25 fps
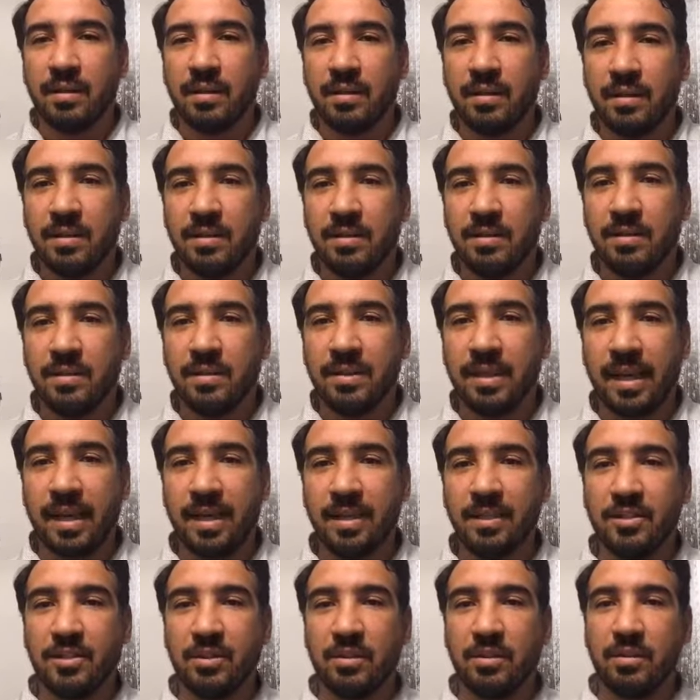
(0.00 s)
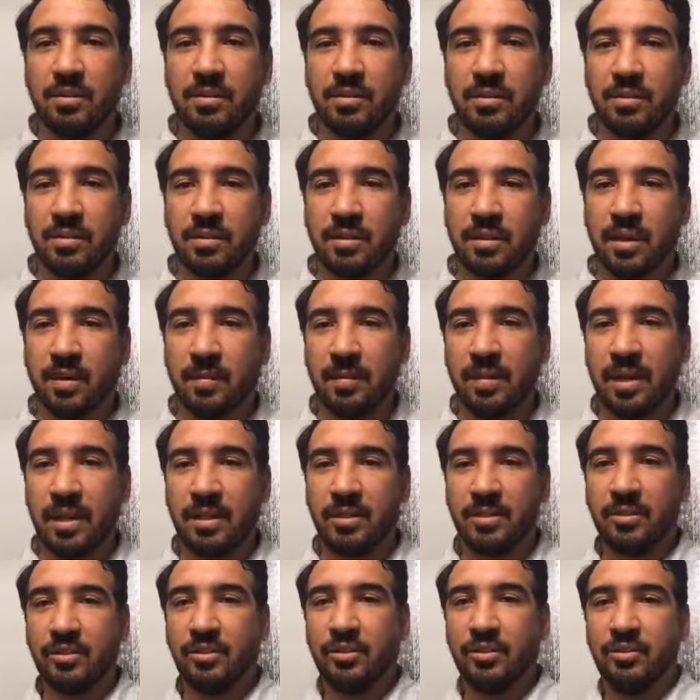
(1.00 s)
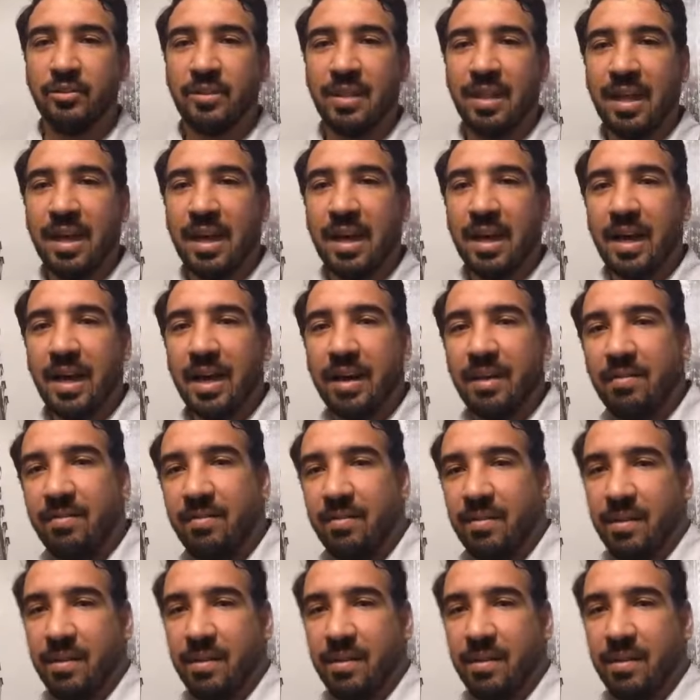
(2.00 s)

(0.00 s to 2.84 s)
This is Angel coming at you live